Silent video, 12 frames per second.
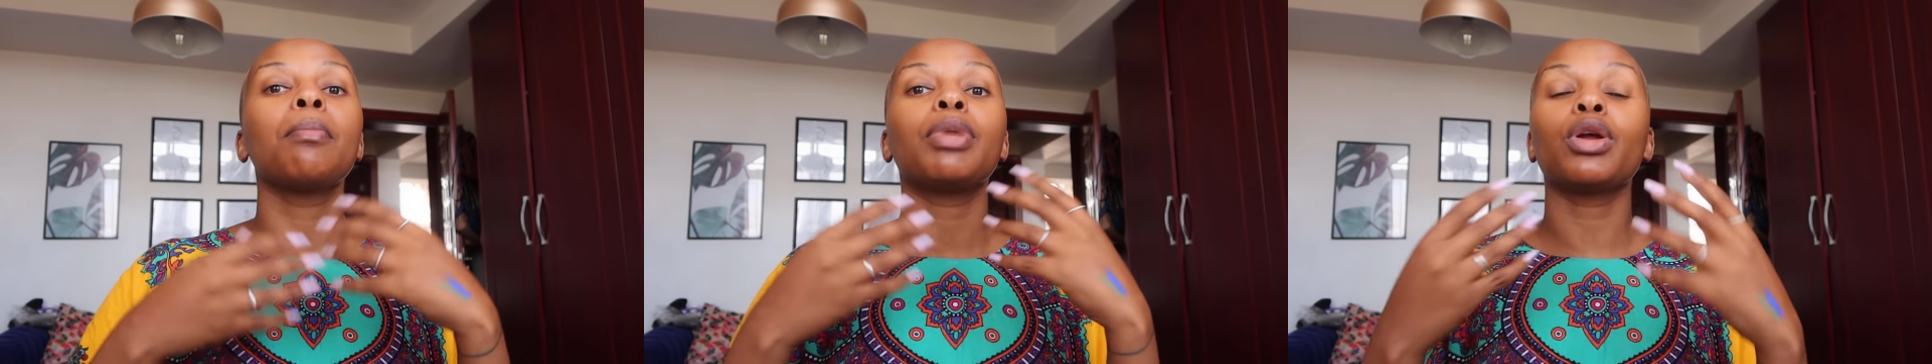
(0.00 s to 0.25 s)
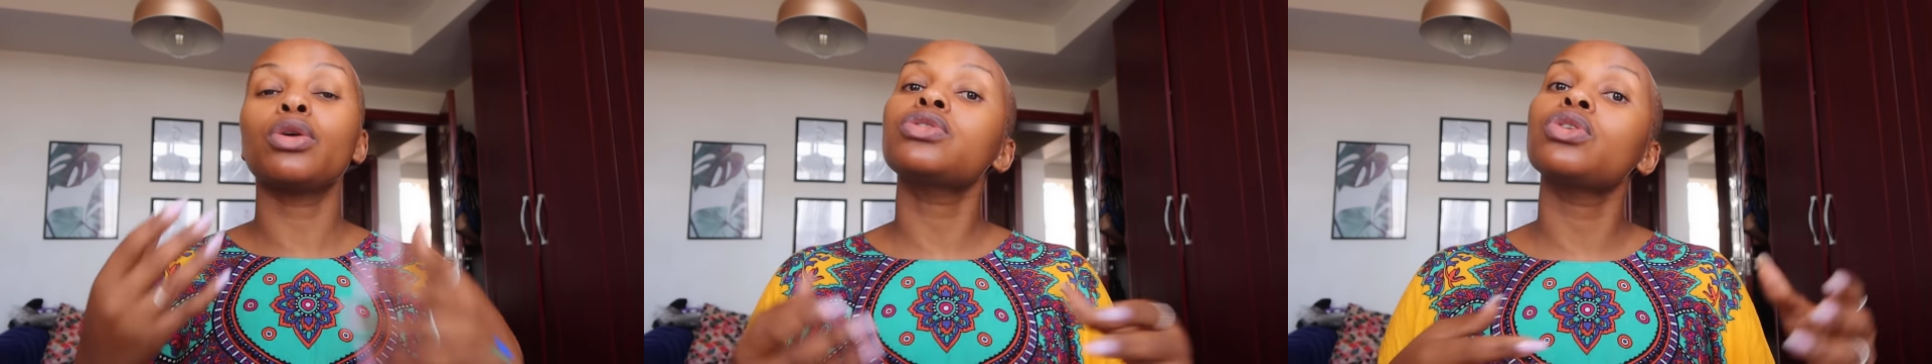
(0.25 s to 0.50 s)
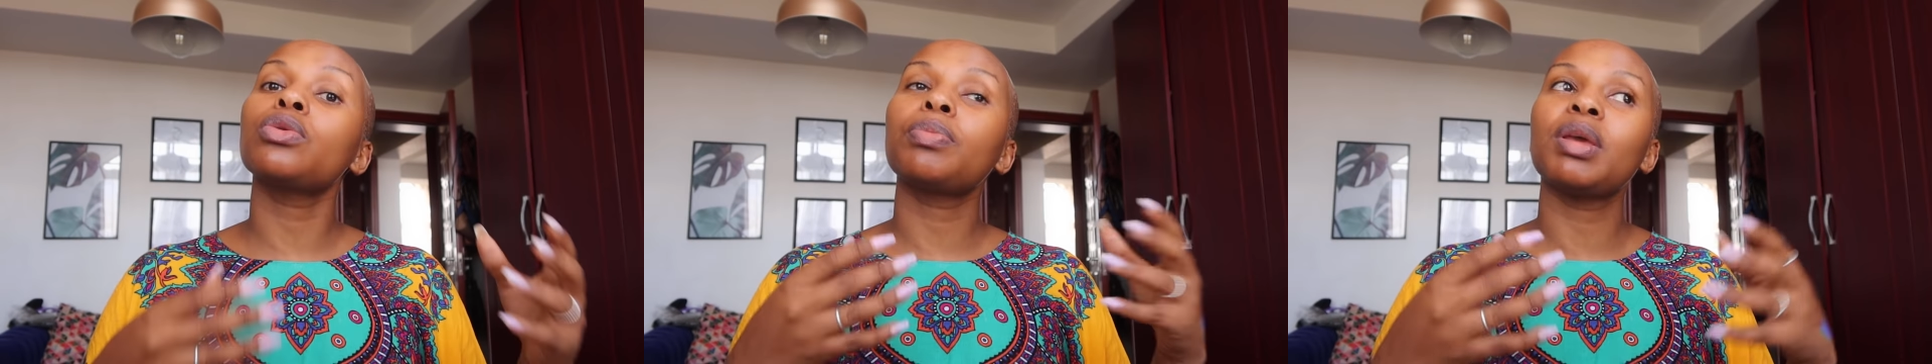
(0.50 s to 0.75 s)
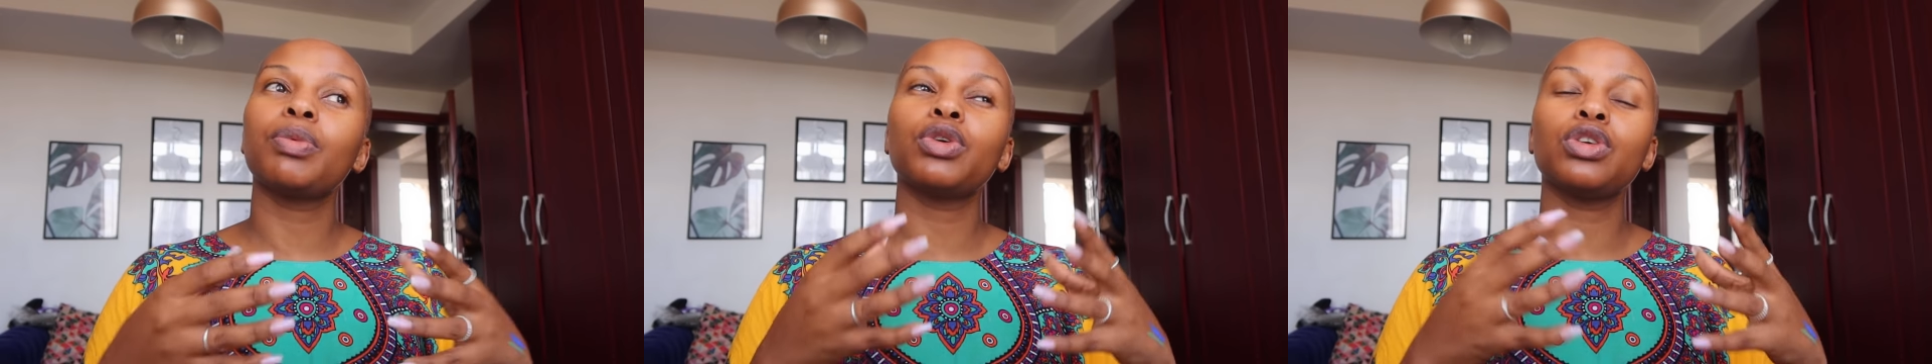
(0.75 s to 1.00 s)
but also
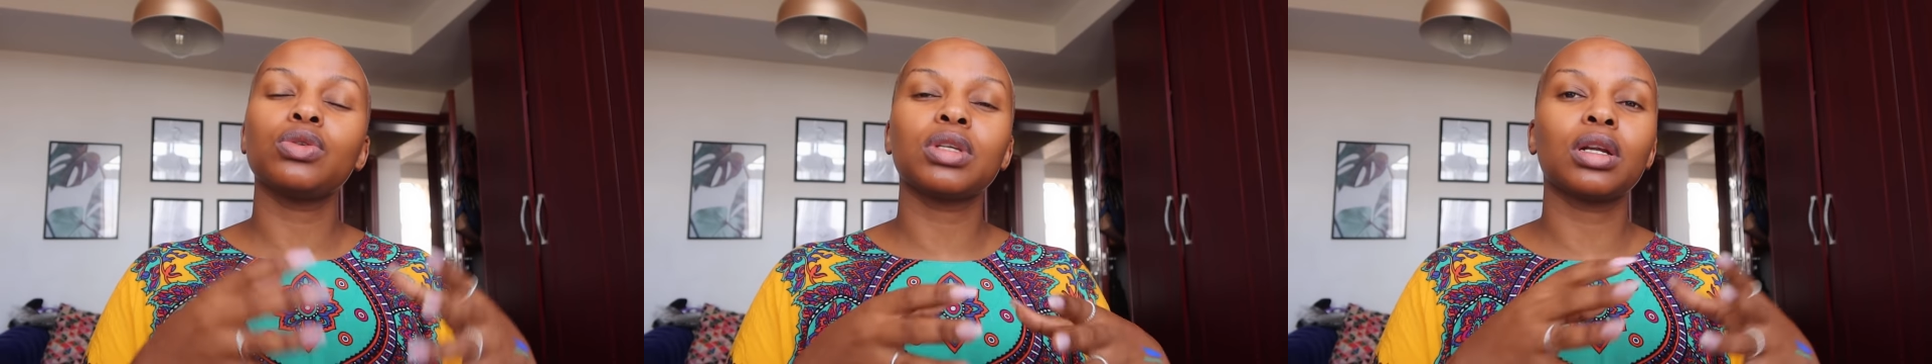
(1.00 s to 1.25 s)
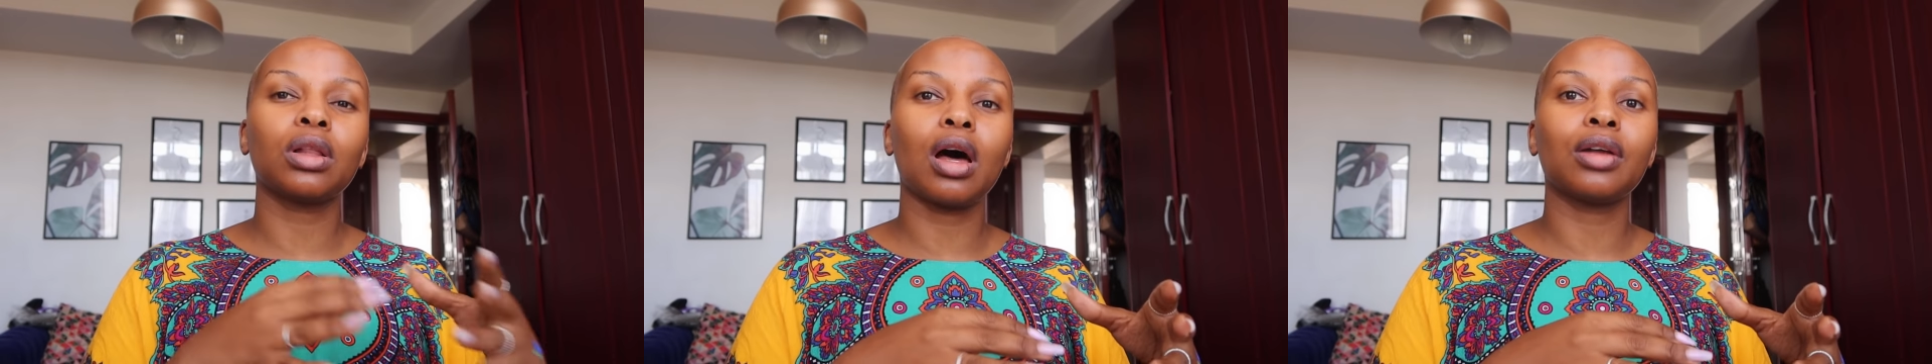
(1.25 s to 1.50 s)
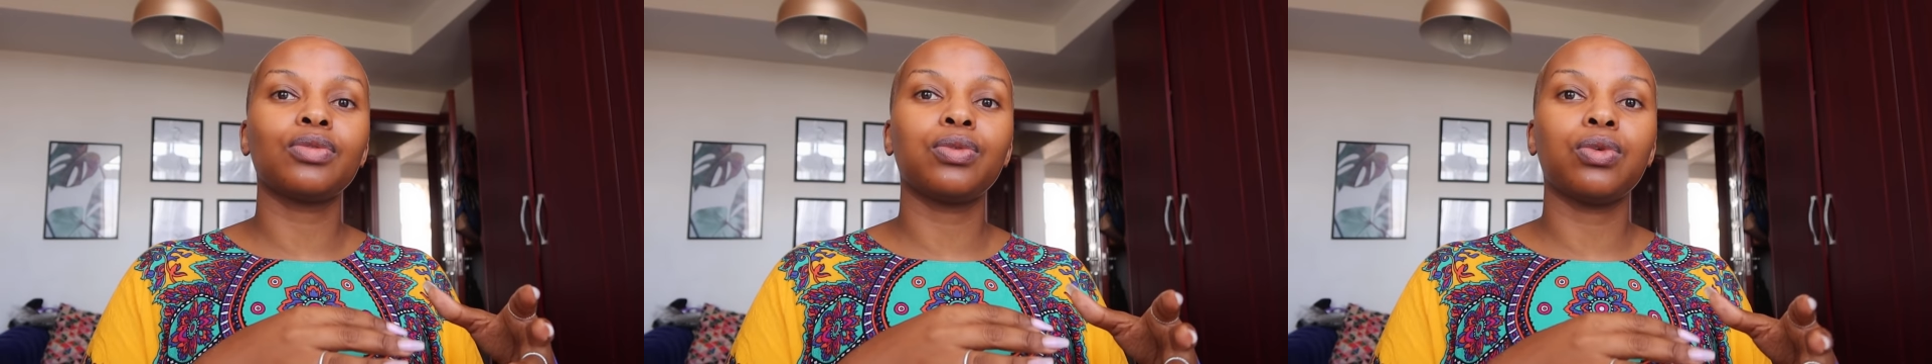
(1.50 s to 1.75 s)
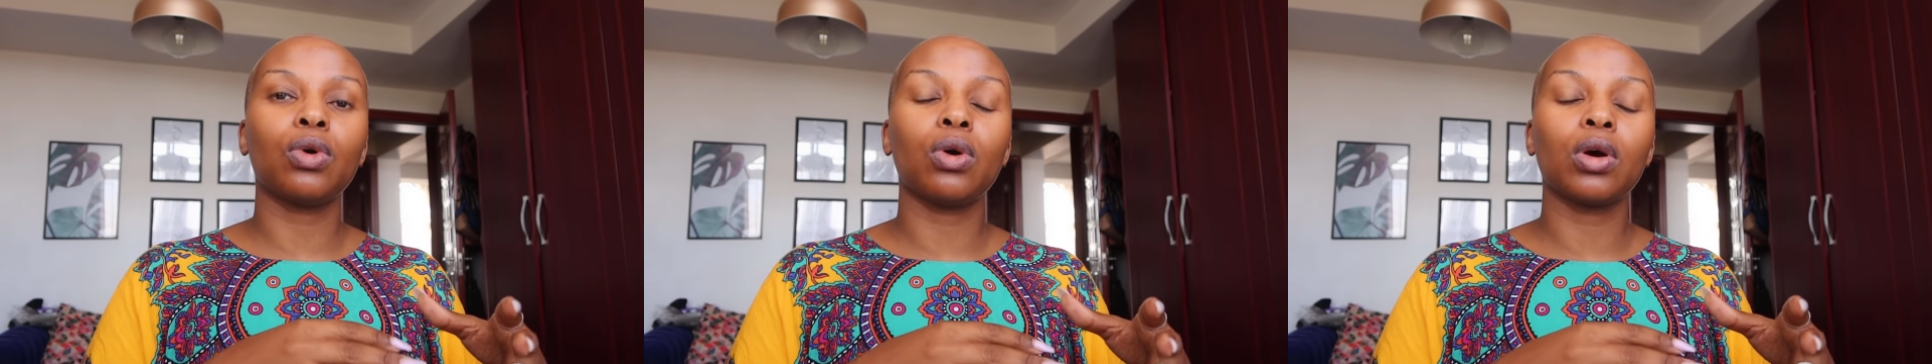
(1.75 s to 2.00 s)
people use it a lot
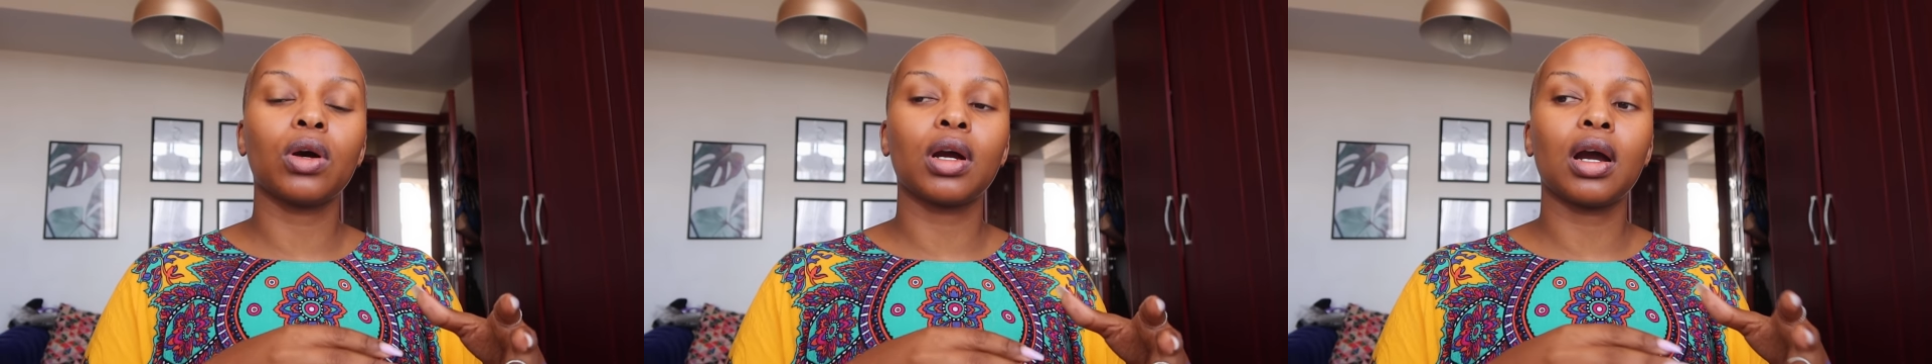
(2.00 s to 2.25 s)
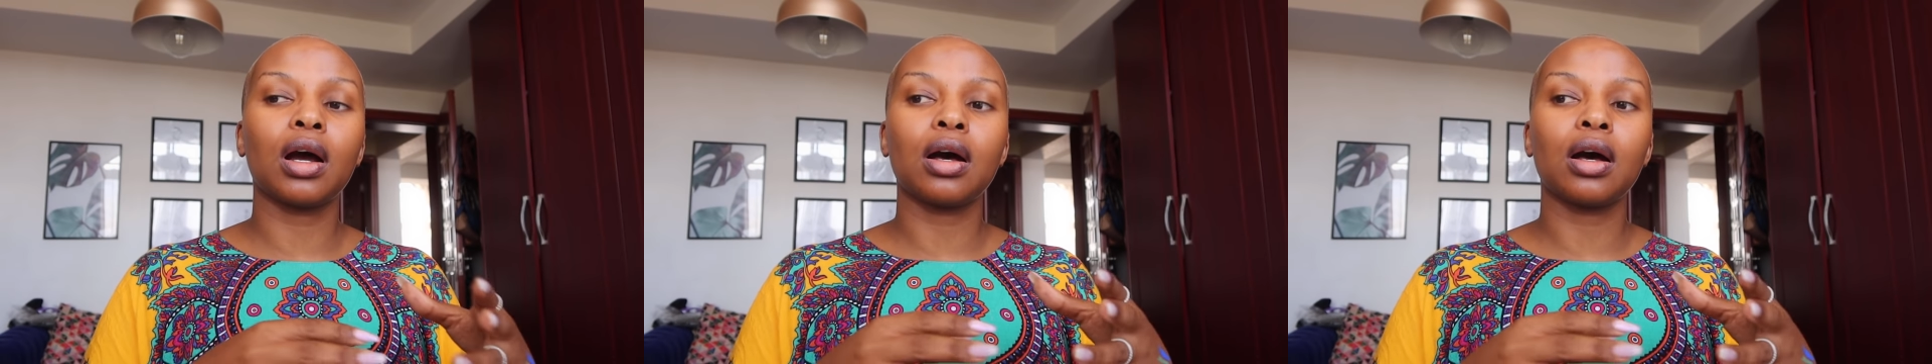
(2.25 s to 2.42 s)
for